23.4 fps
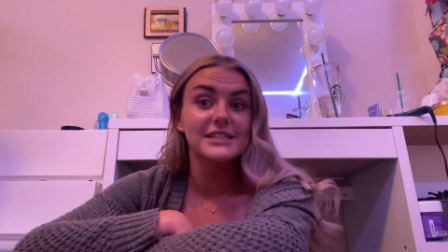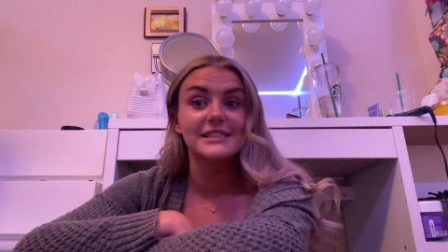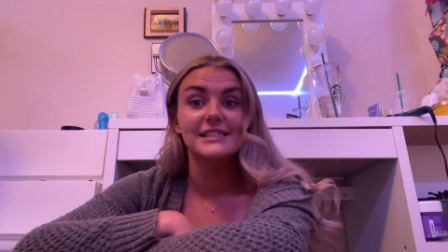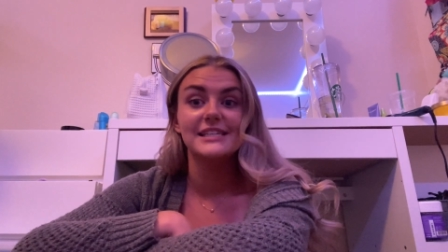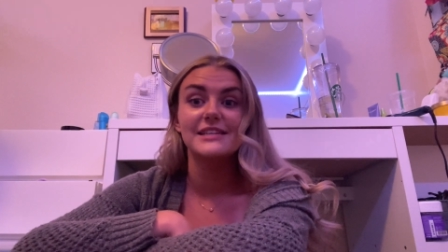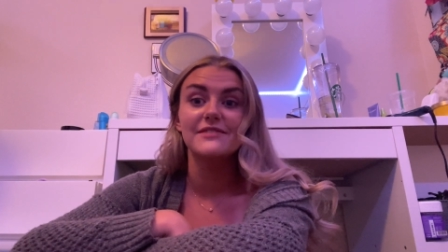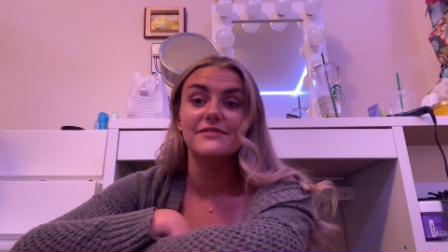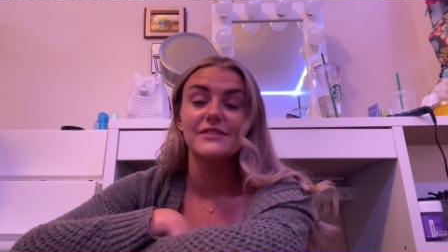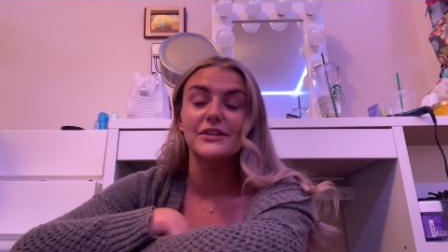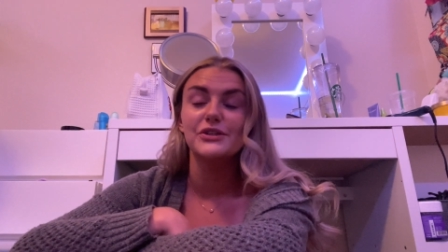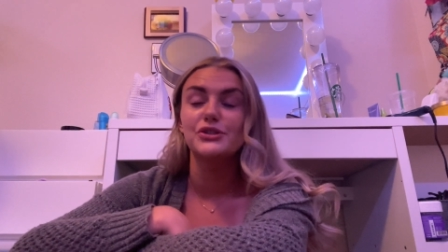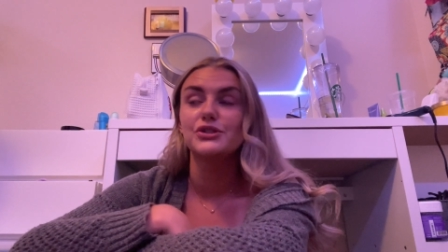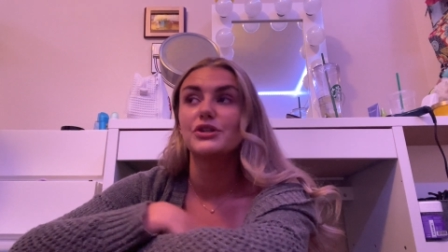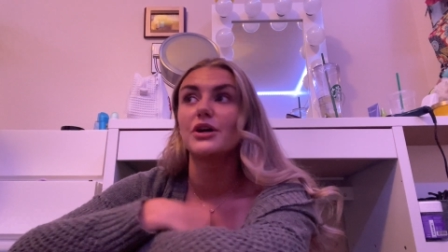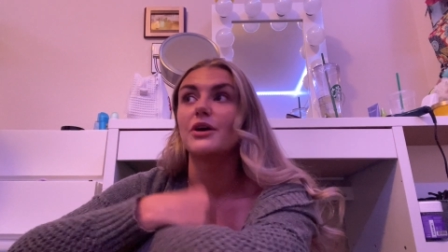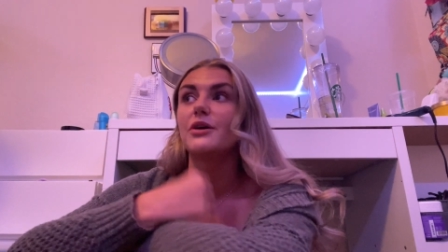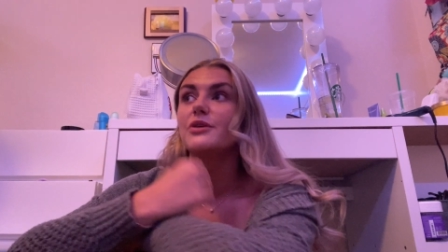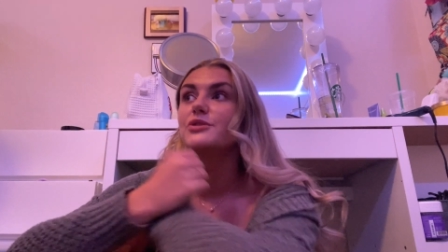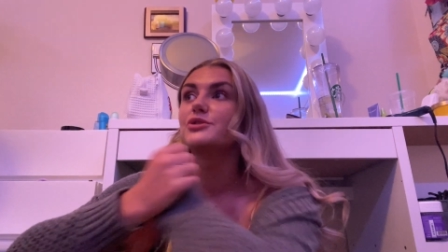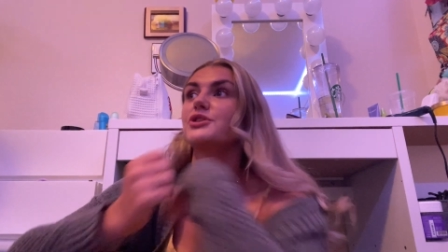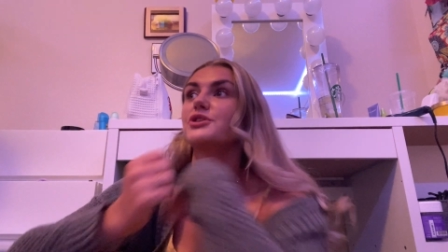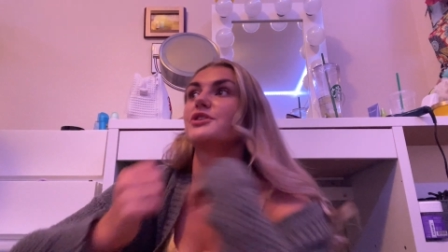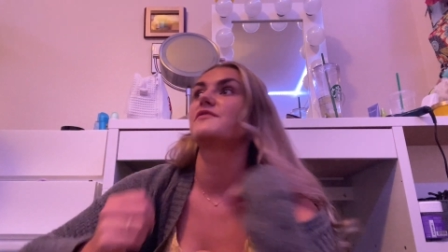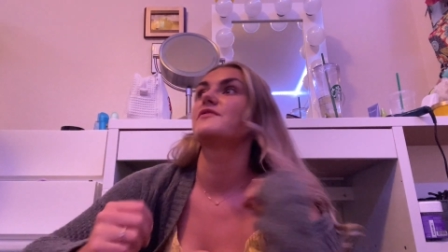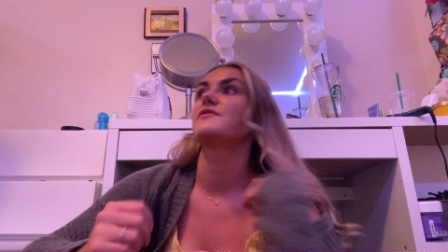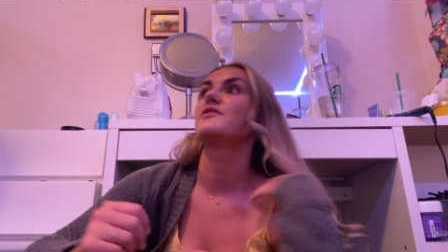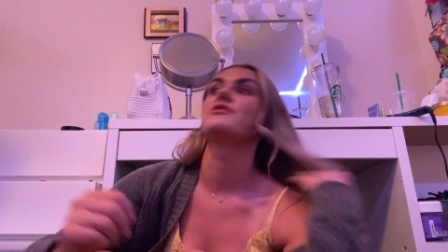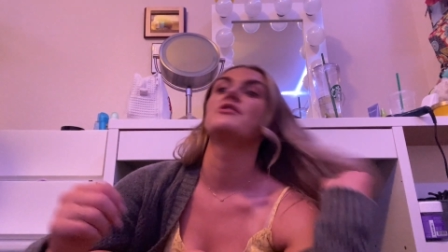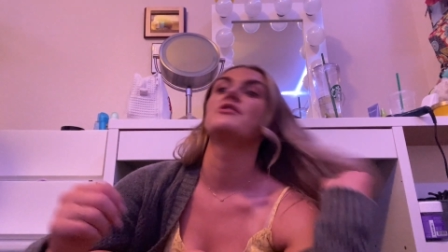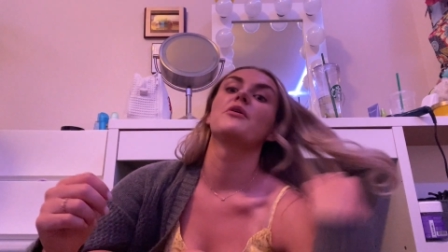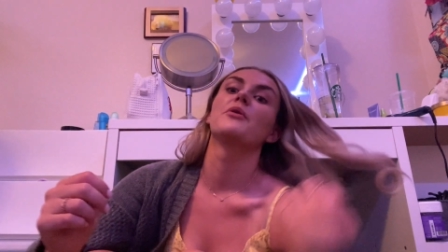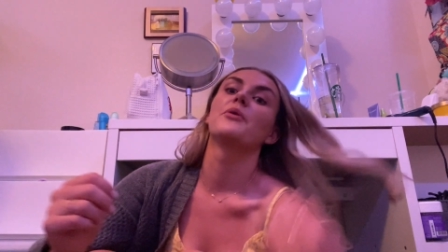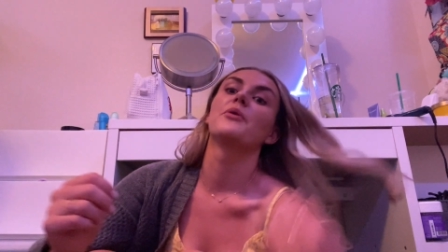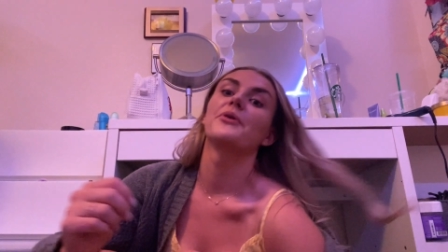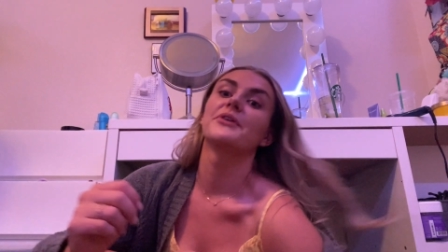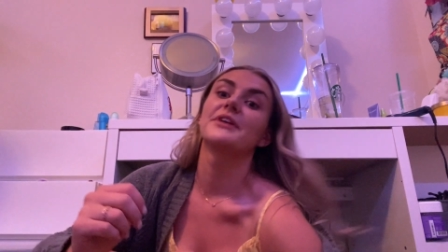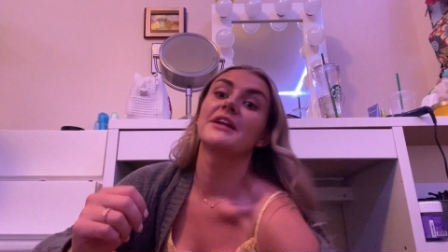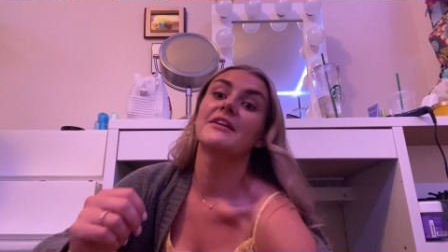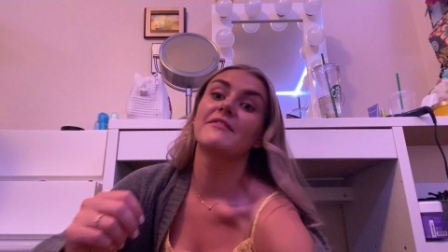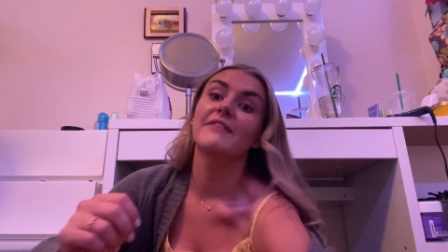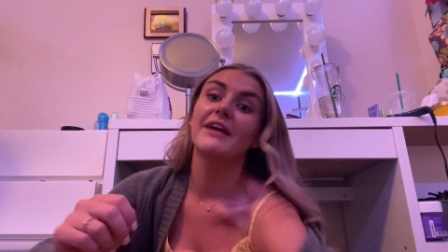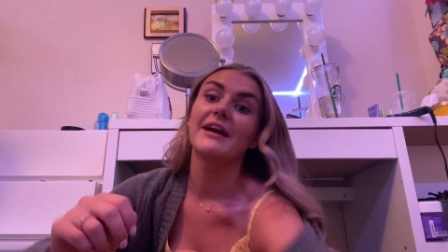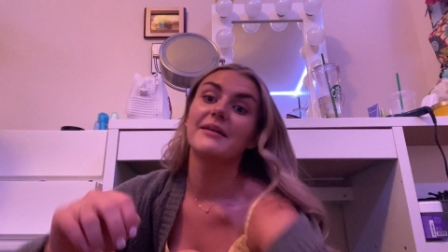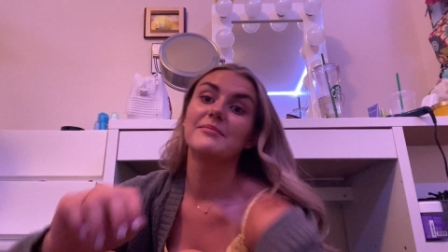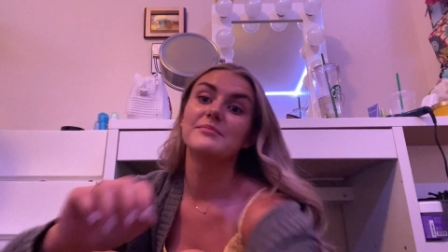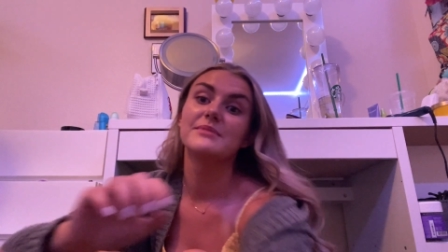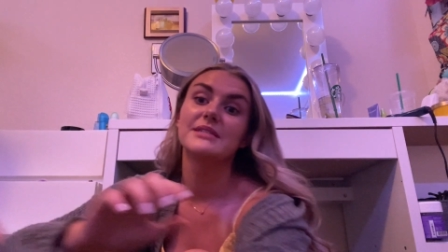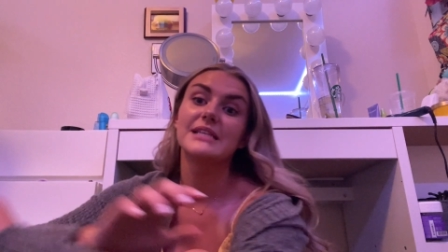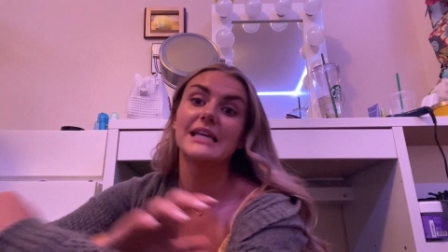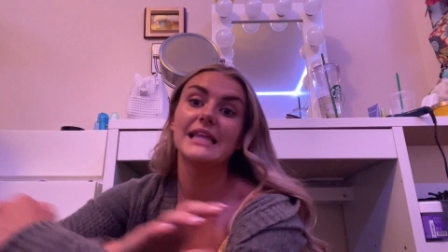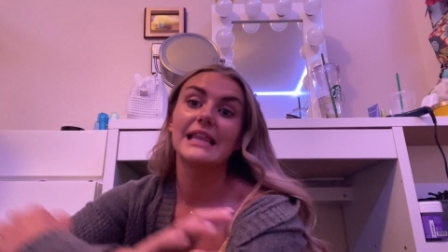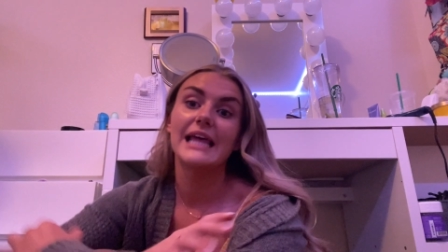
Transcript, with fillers: TV shows or if you know Gordon Ramsay,